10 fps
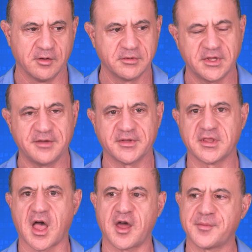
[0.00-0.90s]
We'll give a
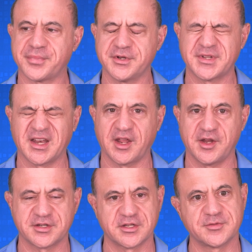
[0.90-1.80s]
lot of
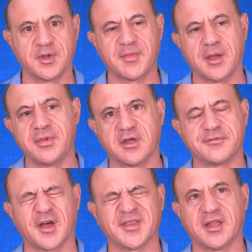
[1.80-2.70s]
presentations. We may be
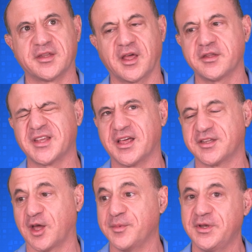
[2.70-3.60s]
involved in sales
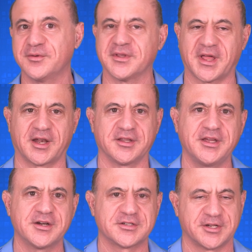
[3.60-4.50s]
calls, and we do a lot of
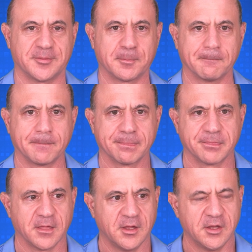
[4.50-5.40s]
leadership.
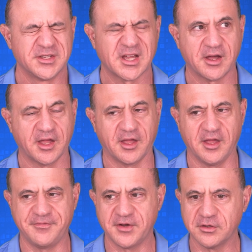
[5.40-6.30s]
So
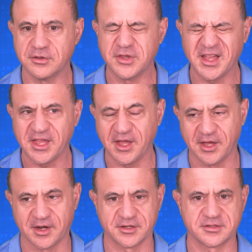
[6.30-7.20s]
if you're looking
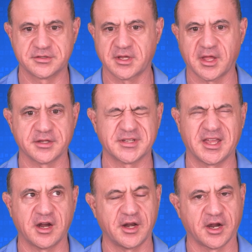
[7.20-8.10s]
at a cloud
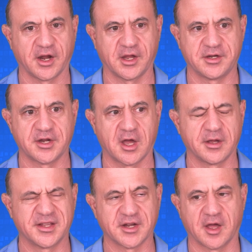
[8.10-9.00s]
security
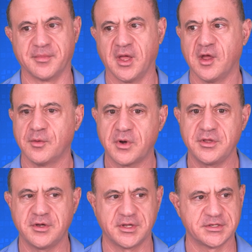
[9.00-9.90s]
architect job,
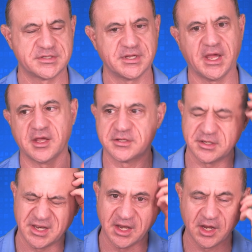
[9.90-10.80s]
what you can see is
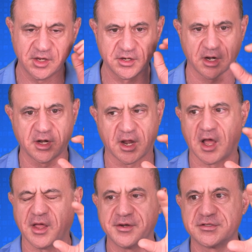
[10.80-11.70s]
it needs your
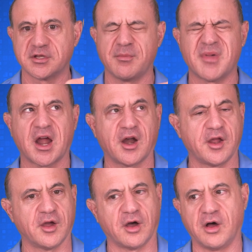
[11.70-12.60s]
knowledge to
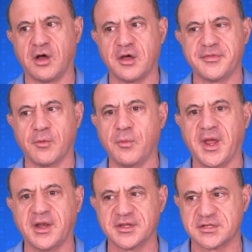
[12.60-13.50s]
marry all of the
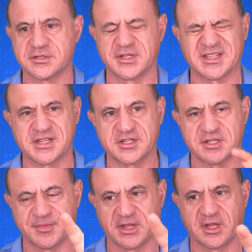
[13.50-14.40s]
weaknesses in the
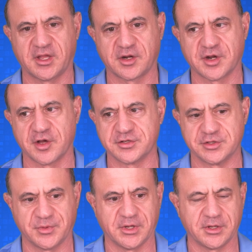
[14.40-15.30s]
system and the
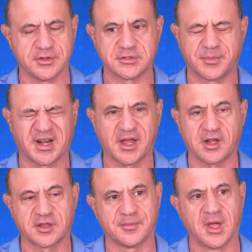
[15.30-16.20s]
technologies we can use to
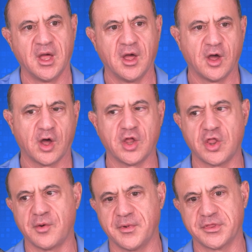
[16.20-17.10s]
protect them,
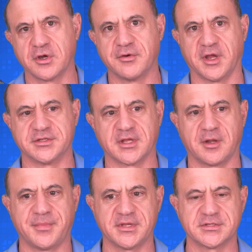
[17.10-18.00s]
along with a great set
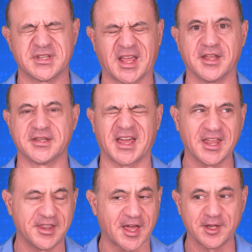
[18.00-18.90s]
of business skills.
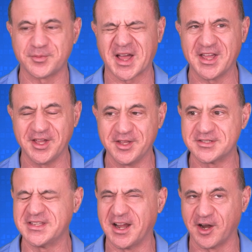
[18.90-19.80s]
And that's why
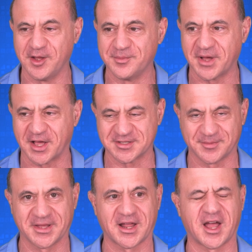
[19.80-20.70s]
it's near
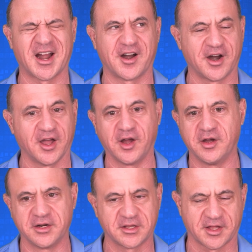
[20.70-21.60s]
impossible to hire a
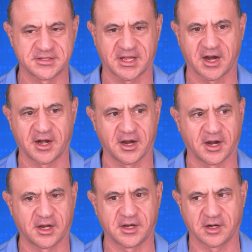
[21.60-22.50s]
good cloud security
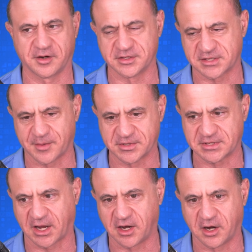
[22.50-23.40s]
architect or a
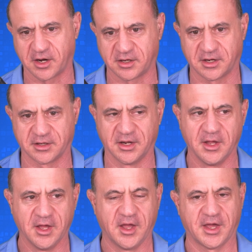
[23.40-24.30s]
cybersecurity architect.
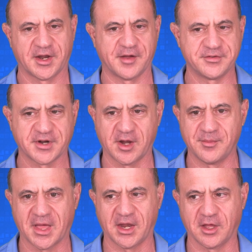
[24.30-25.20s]
And I've
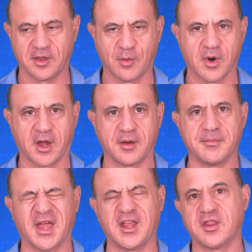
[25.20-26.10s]
trained many, and they work
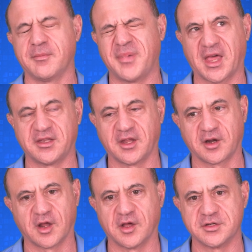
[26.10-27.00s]
in many of the best
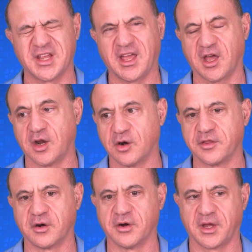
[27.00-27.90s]
technology and
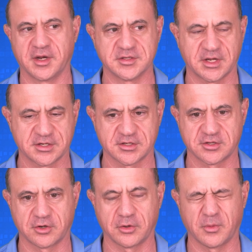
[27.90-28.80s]
other organizations
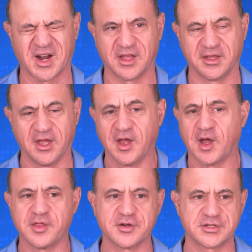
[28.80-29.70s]
throughout the world.
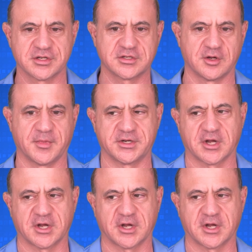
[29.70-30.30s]
And there's just so much